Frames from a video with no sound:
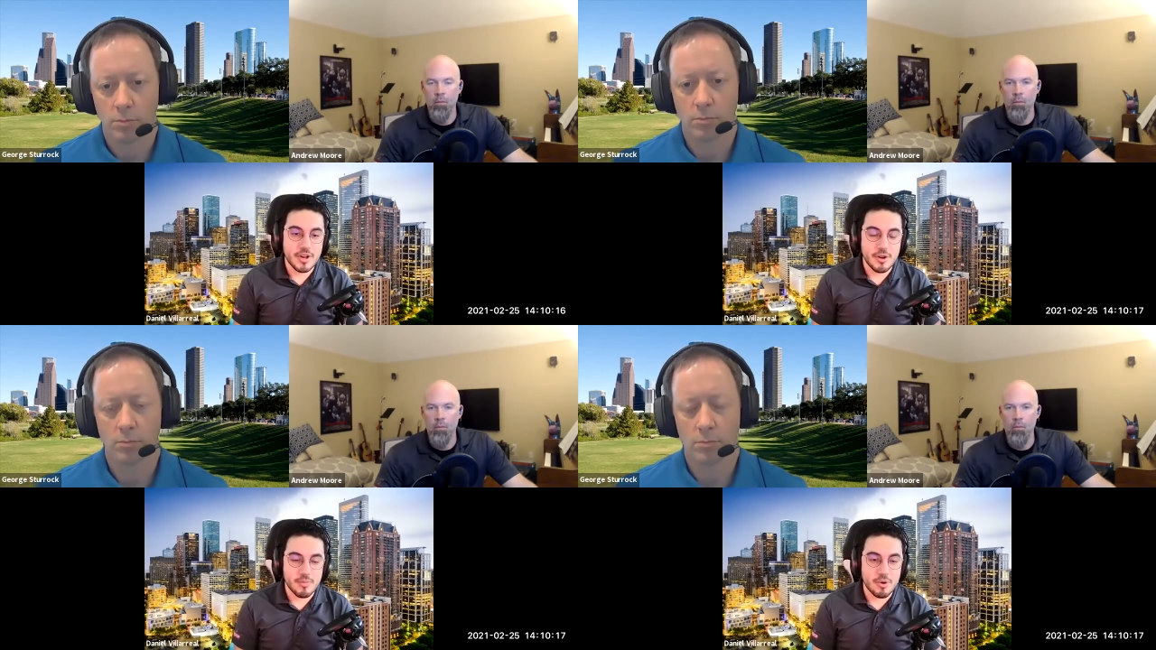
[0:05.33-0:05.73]

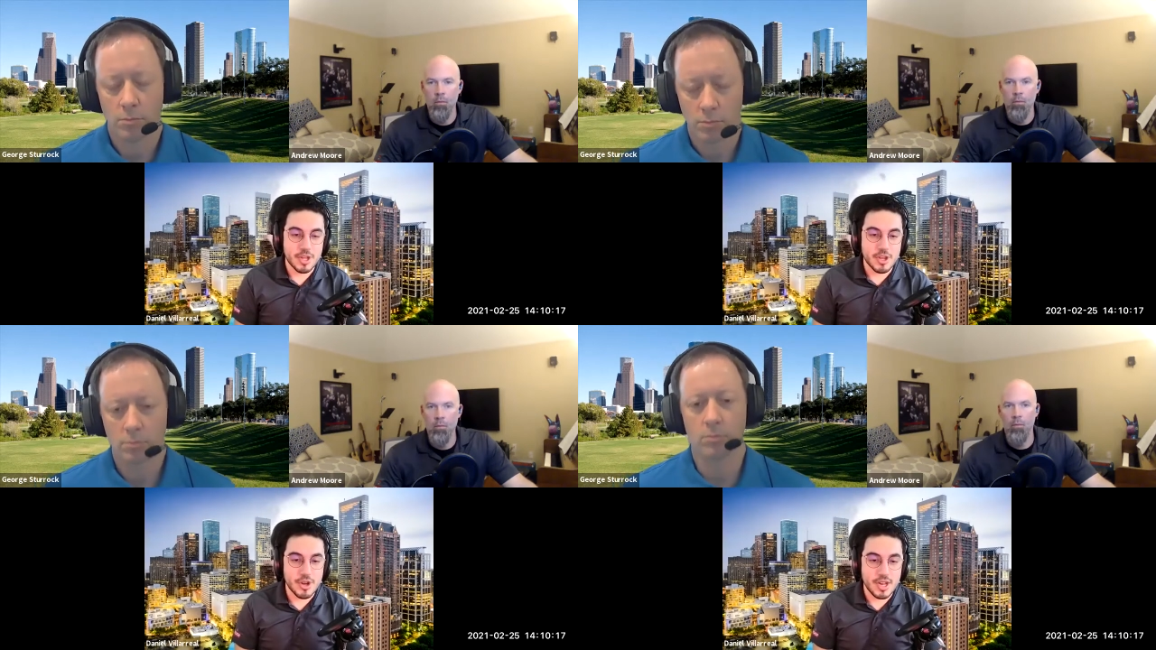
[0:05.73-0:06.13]
Speaker 1: know you're
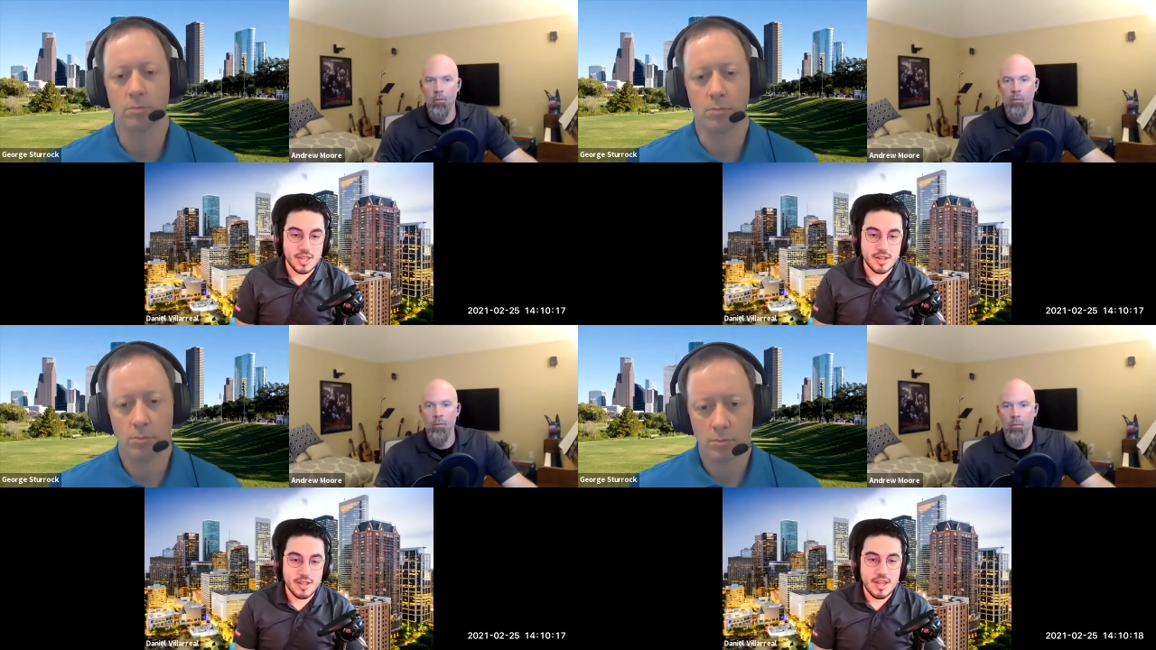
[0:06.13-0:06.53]
pretty good at
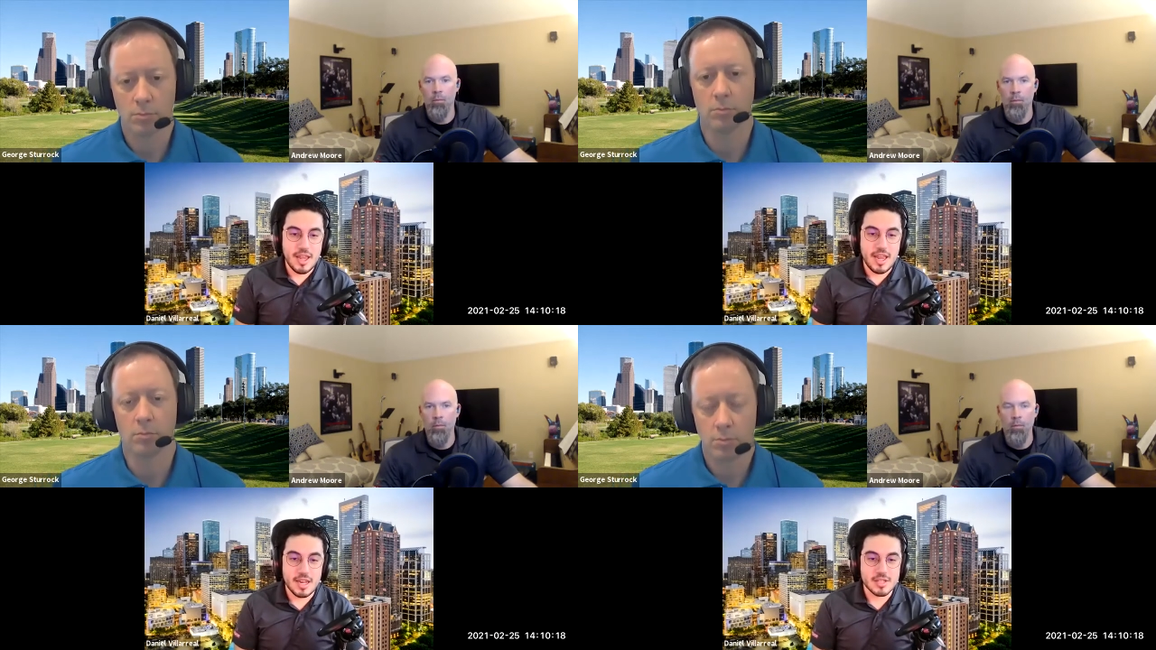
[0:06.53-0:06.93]
it
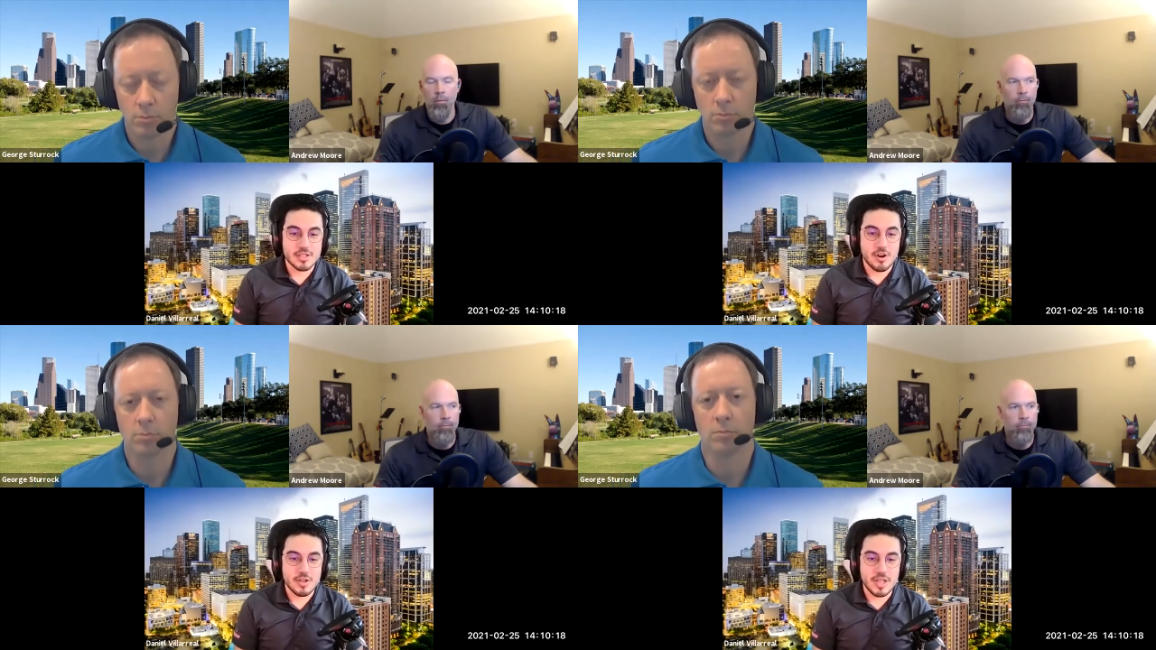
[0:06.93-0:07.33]
and
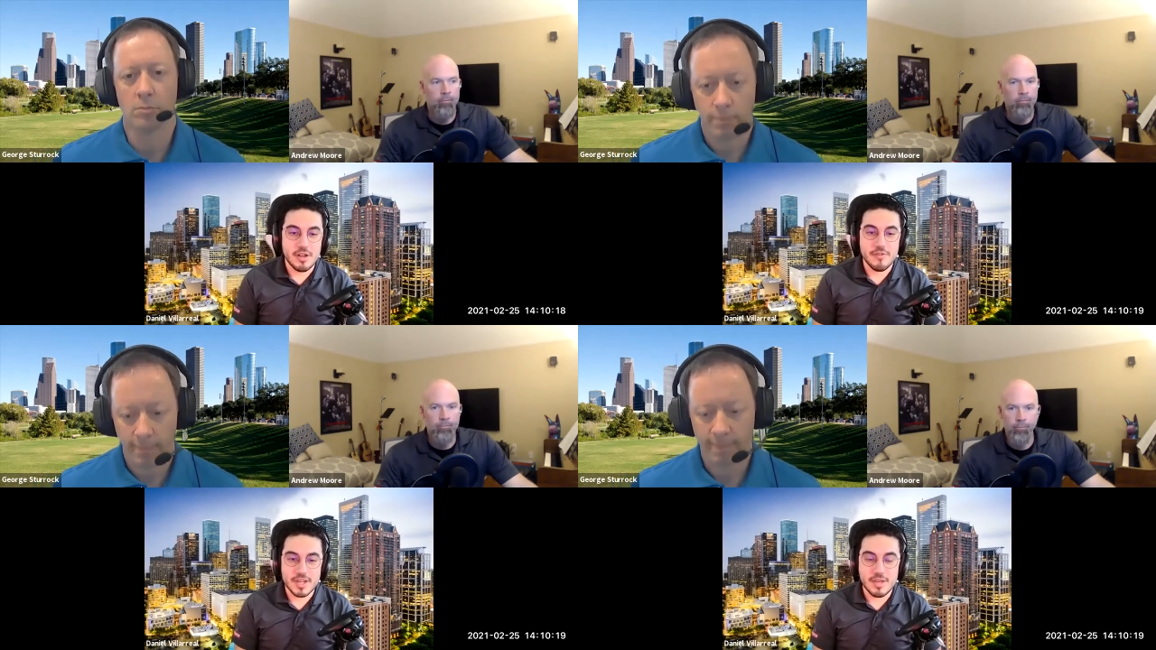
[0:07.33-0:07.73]
start
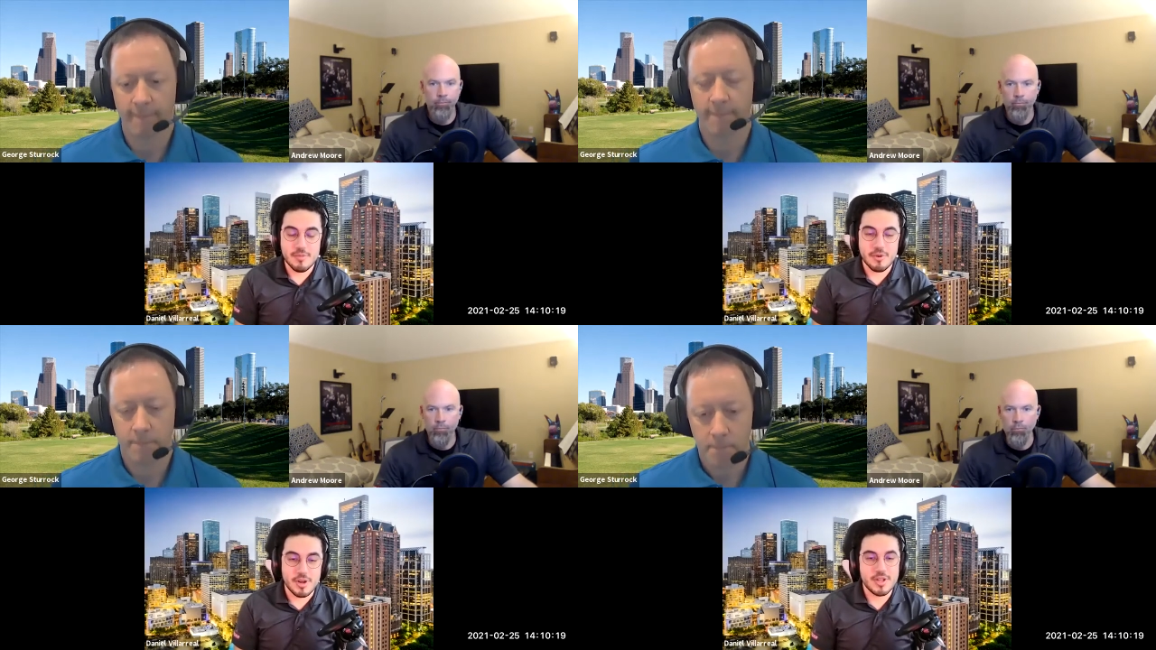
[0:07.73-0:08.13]
delving
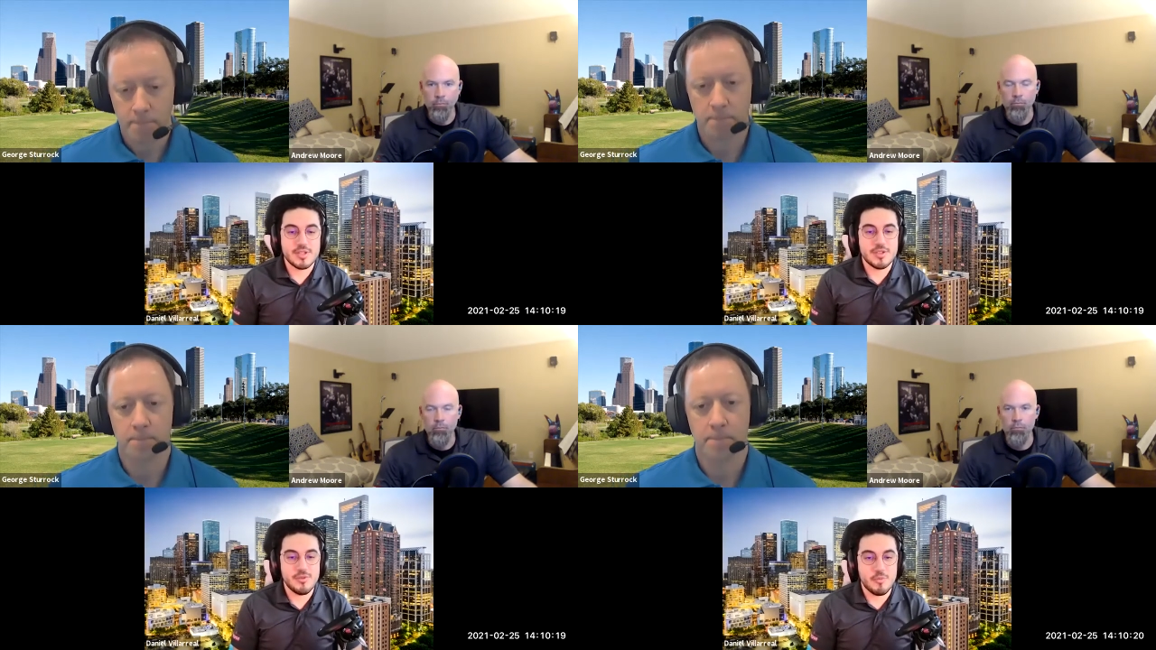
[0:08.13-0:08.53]
deeper
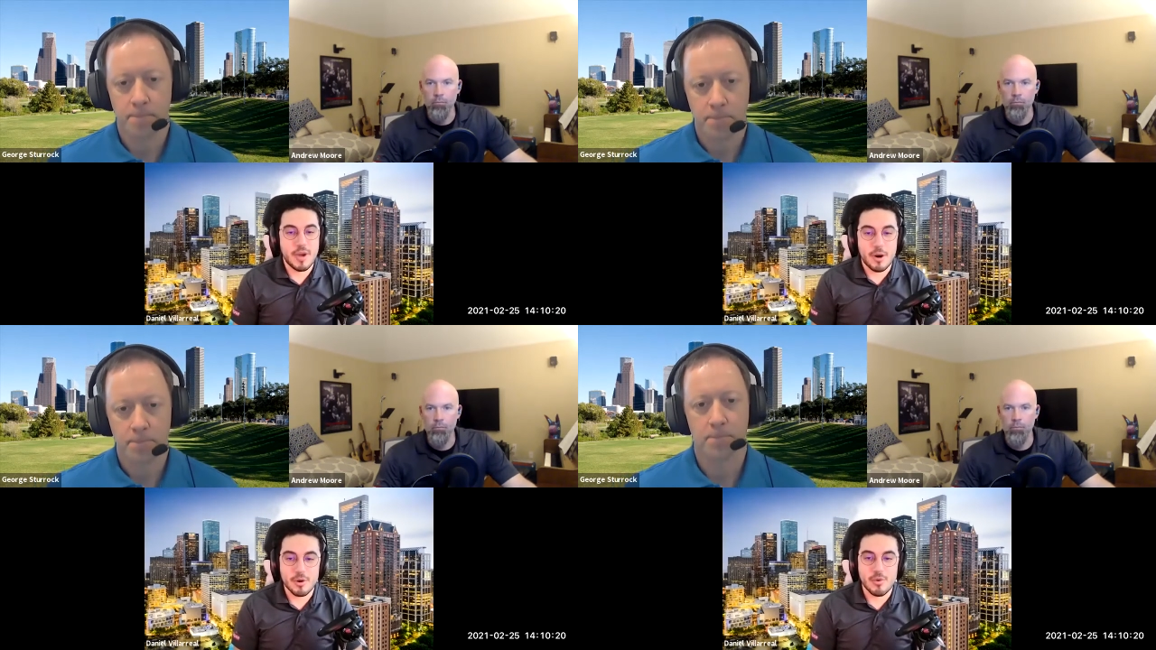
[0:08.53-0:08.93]
into
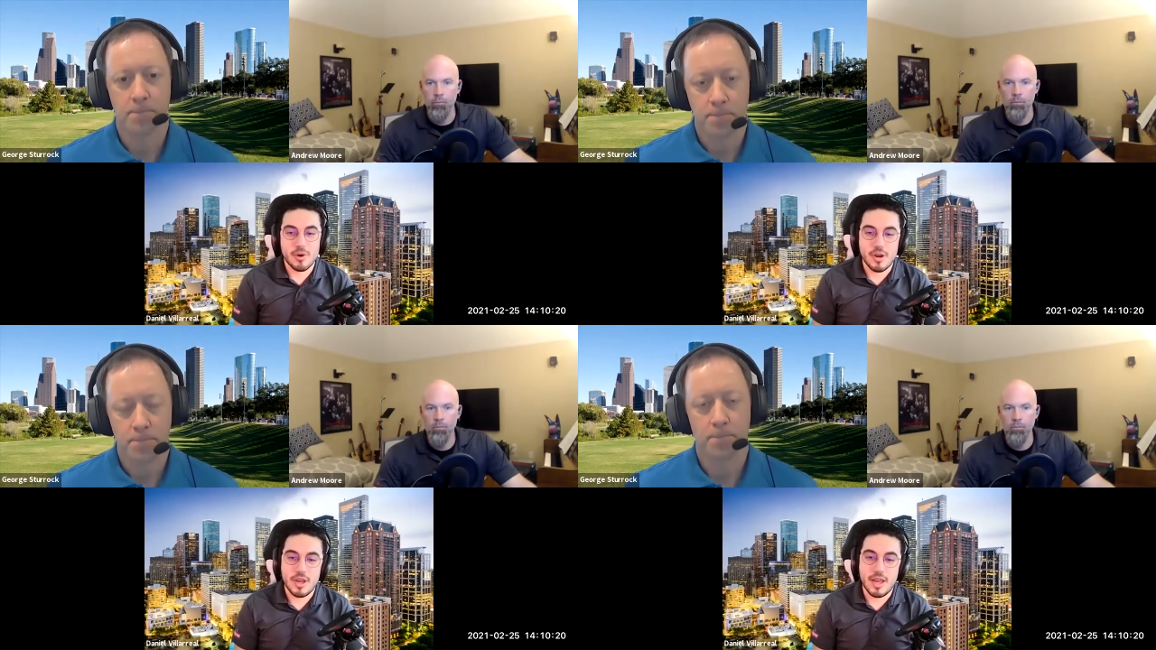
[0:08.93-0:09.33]
Power
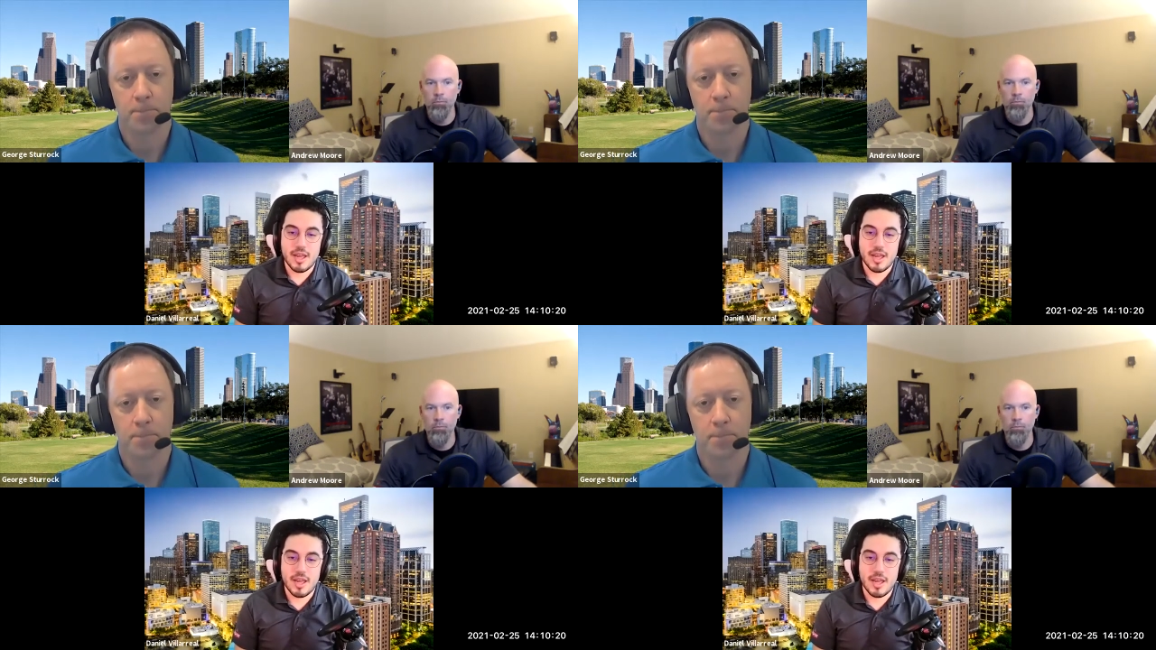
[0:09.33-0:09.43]
Query.